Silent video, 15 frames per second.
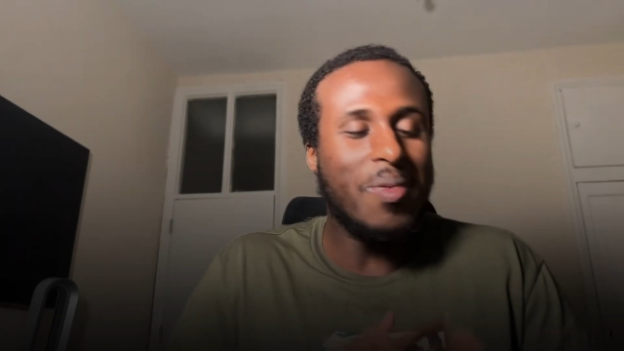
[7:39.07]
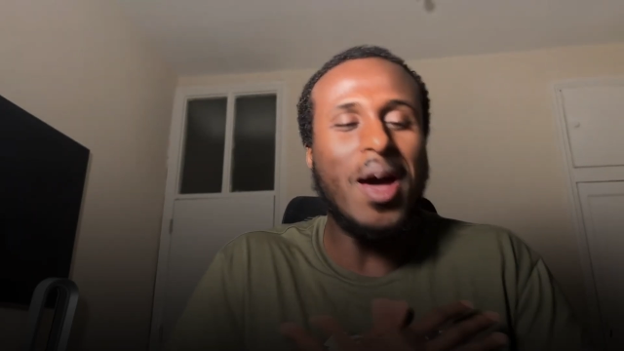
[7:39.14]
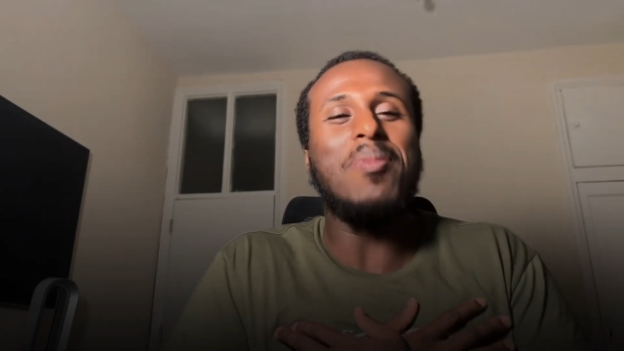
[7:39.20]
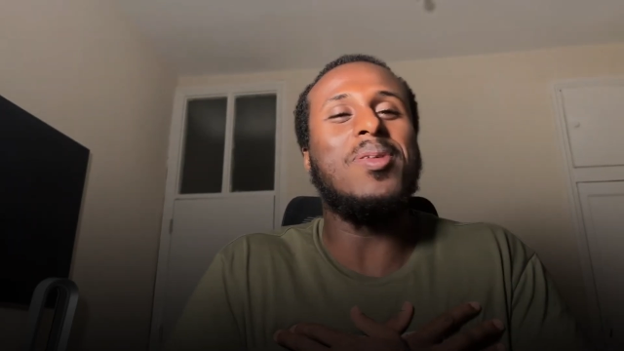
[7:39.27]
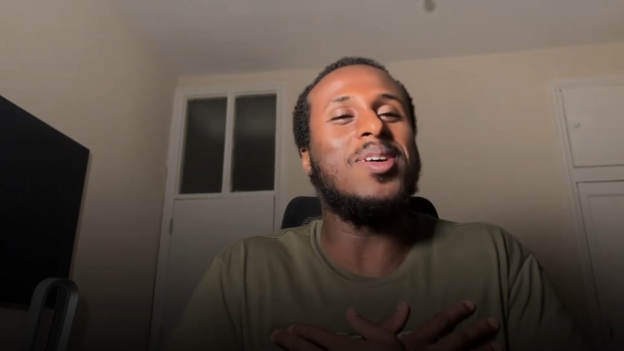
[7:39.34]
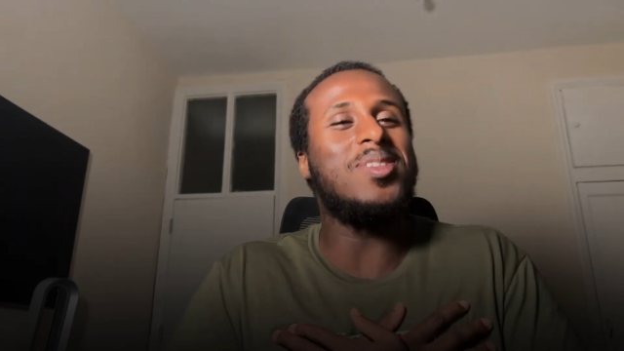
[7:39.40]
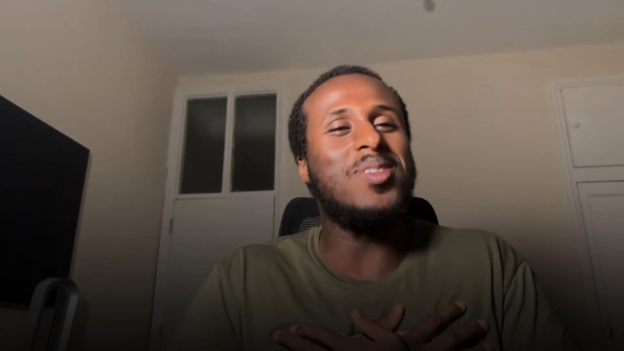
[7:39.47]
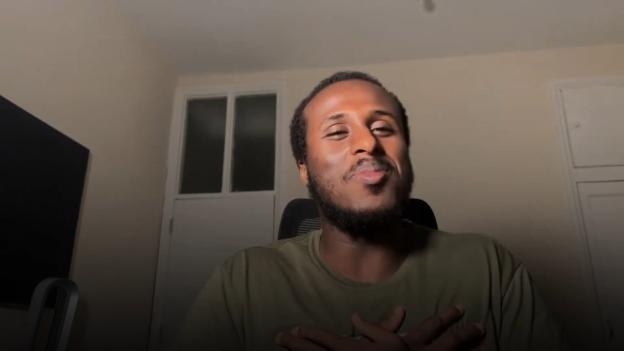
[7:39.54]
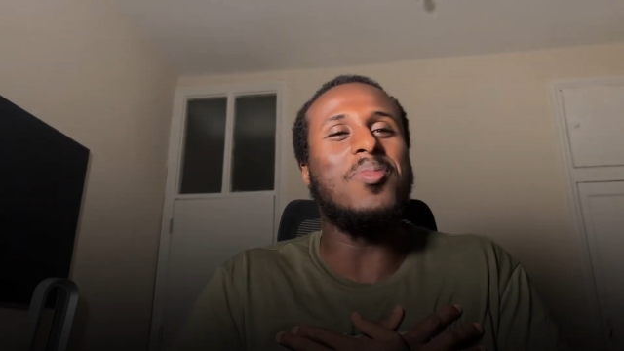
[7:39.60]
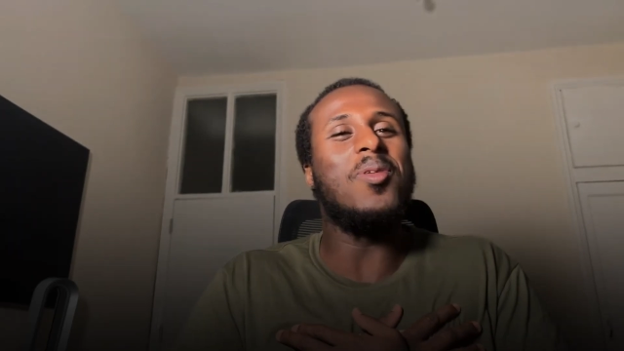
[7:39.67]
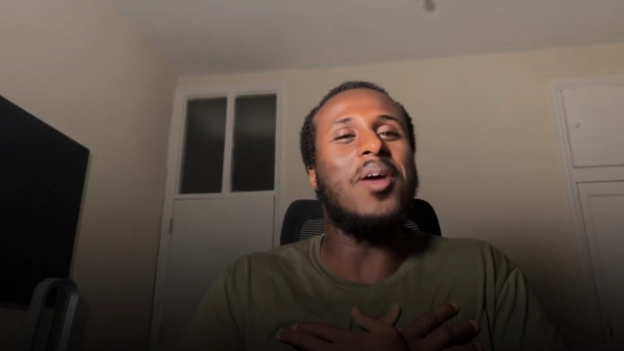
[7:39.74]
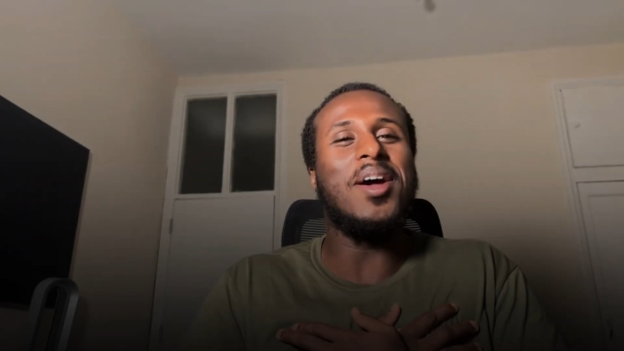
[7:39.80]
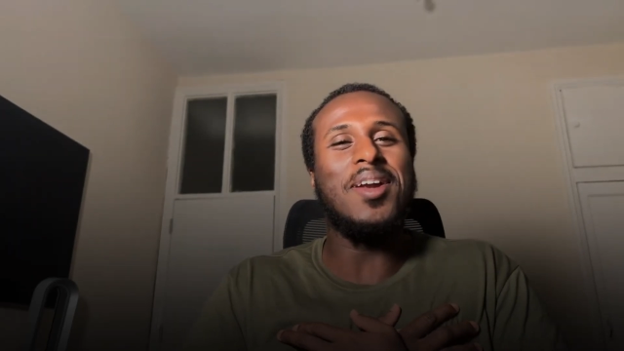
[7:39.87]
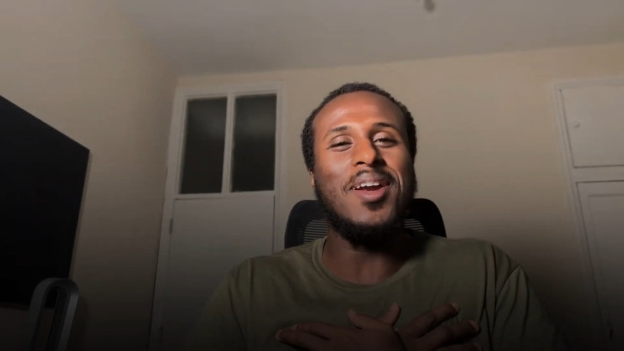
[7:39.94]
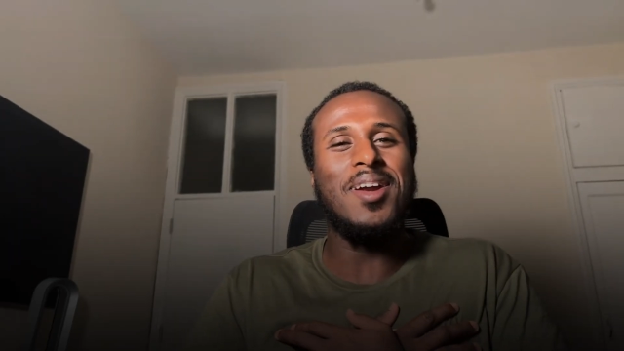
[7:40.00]
personal number
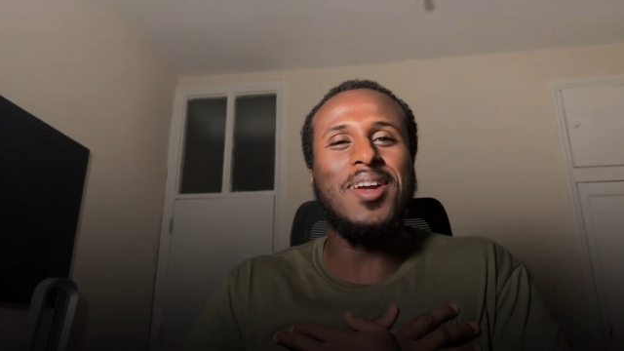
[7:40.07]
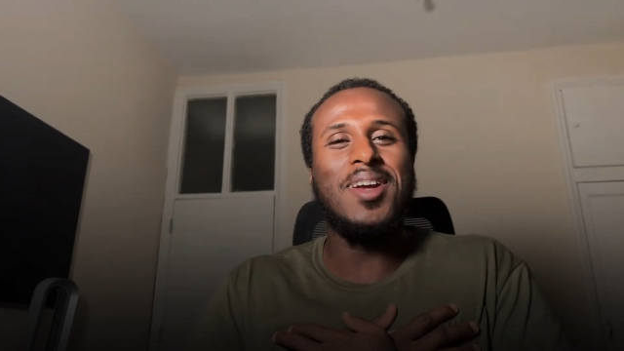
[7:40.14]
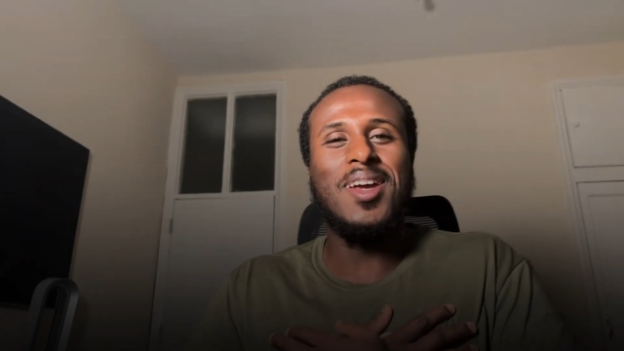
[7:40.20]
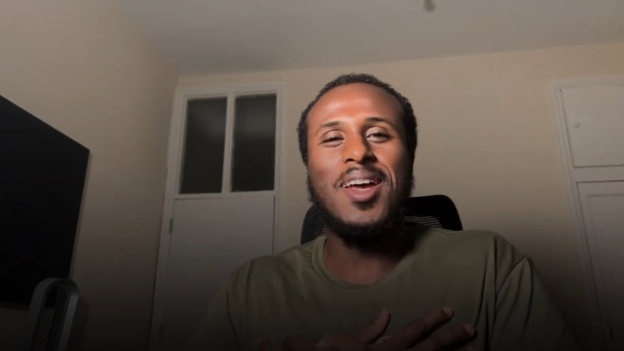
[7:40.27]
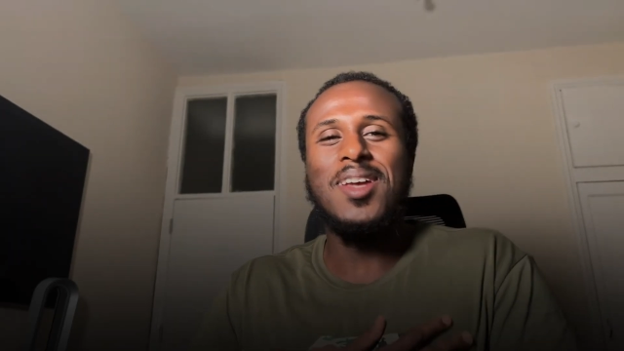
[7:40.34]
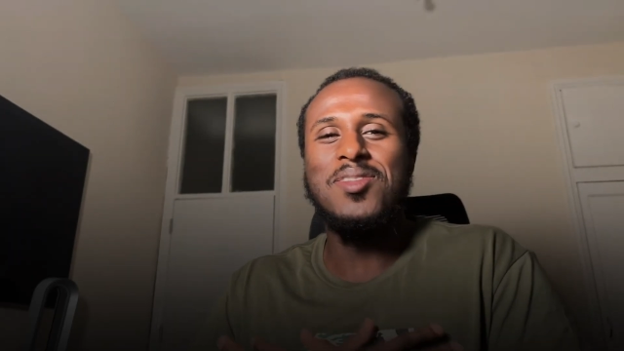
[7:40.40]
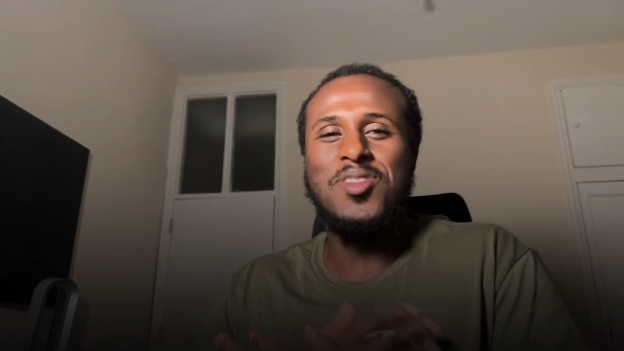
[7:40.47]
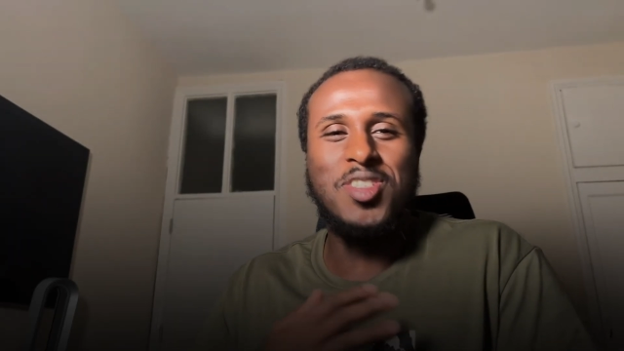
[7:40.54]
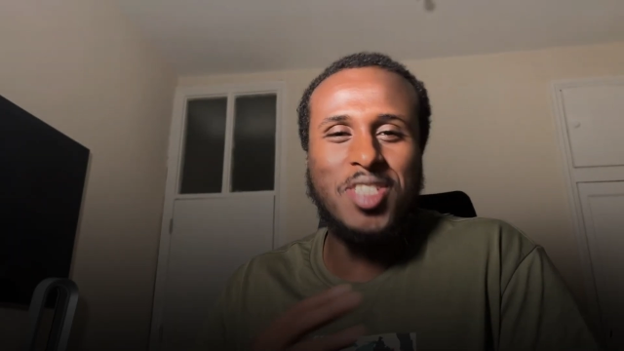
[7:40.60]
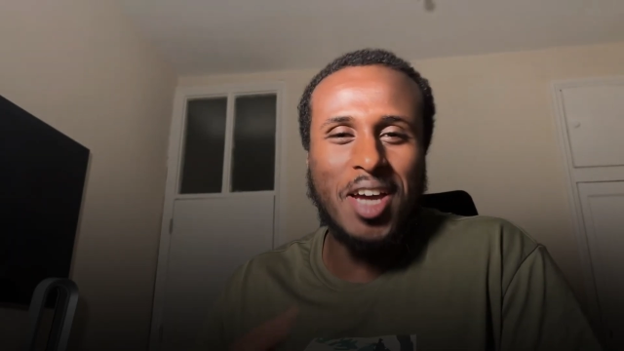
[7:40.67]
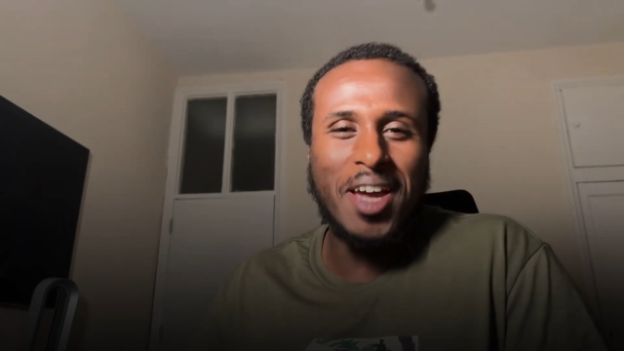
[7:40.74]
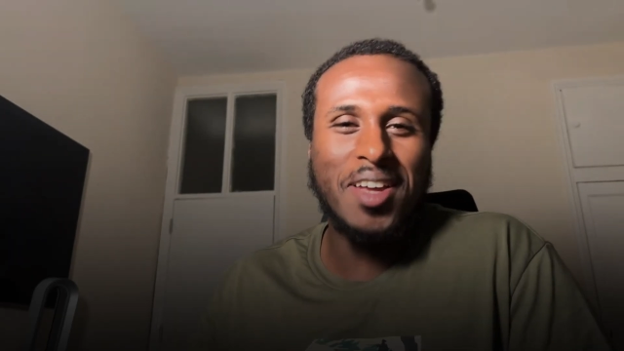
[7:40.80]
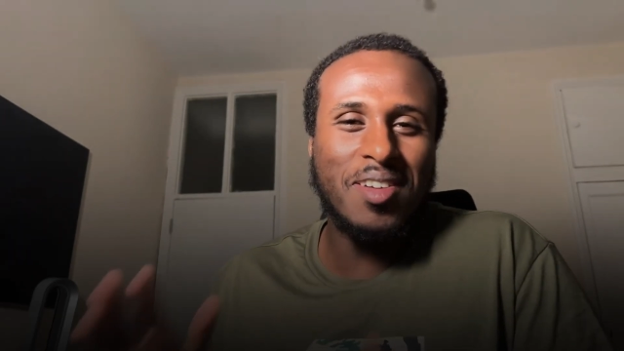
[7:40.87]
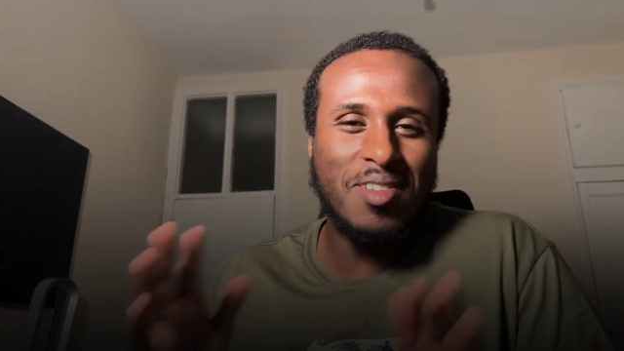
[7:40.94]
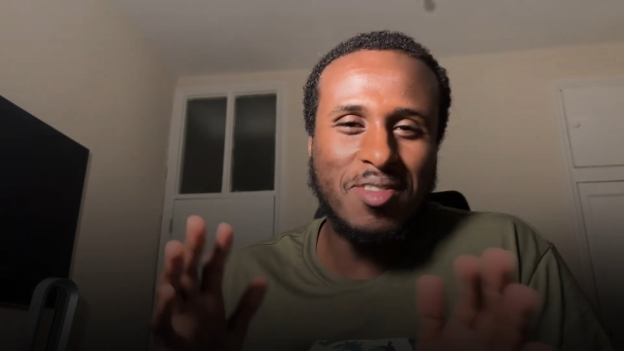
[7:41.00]
one,
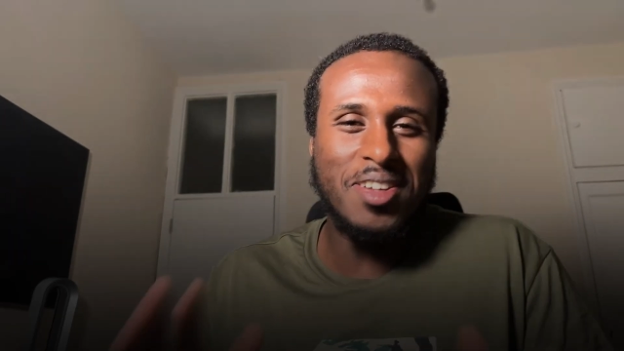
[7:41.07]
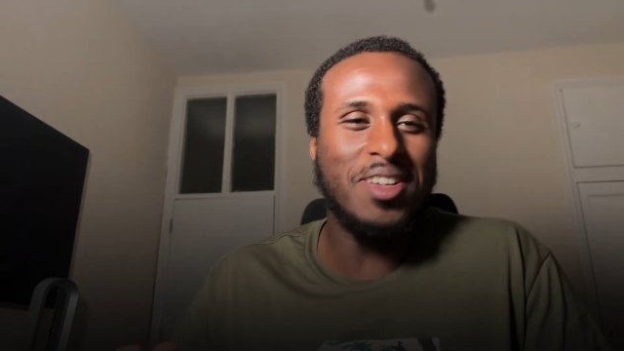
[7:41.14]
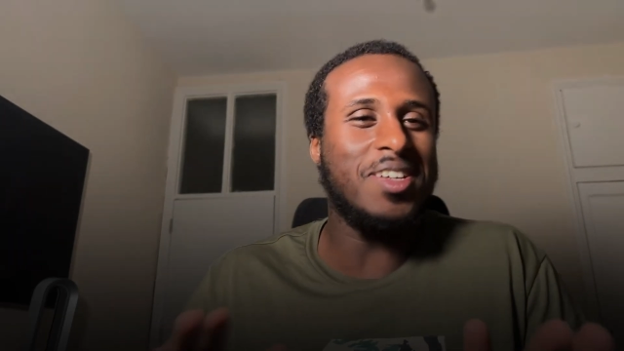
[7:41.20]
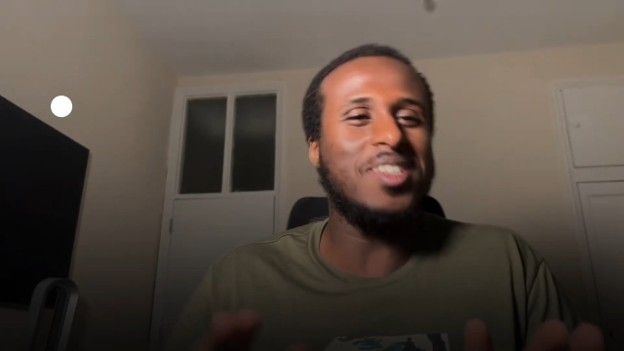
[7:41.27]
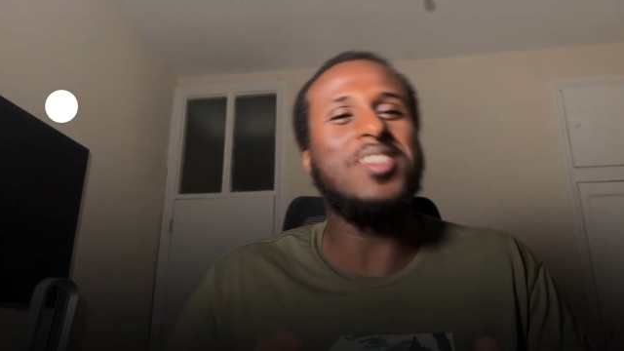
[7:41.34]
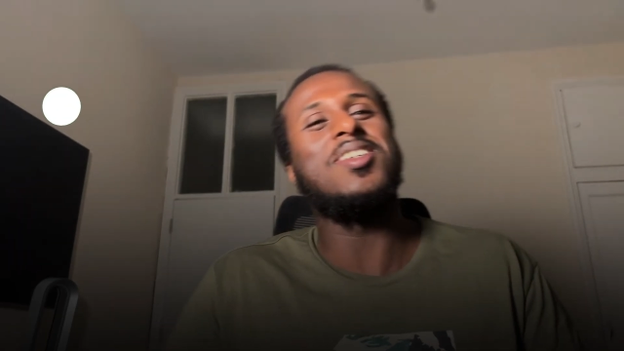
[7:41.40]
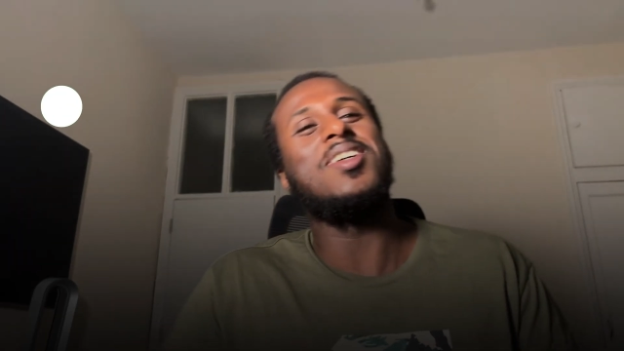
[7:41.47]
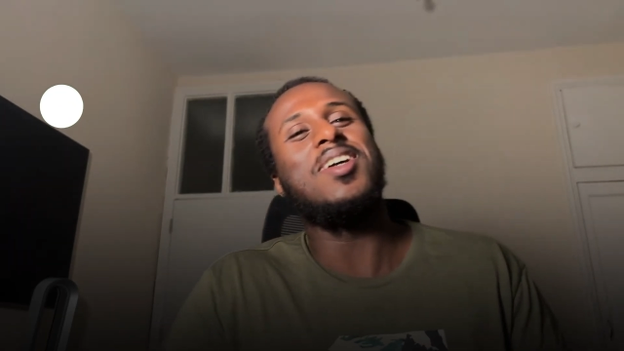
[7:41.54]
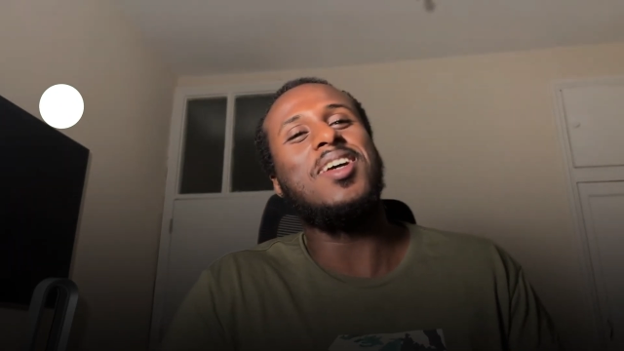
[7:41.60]
Jack Grealish.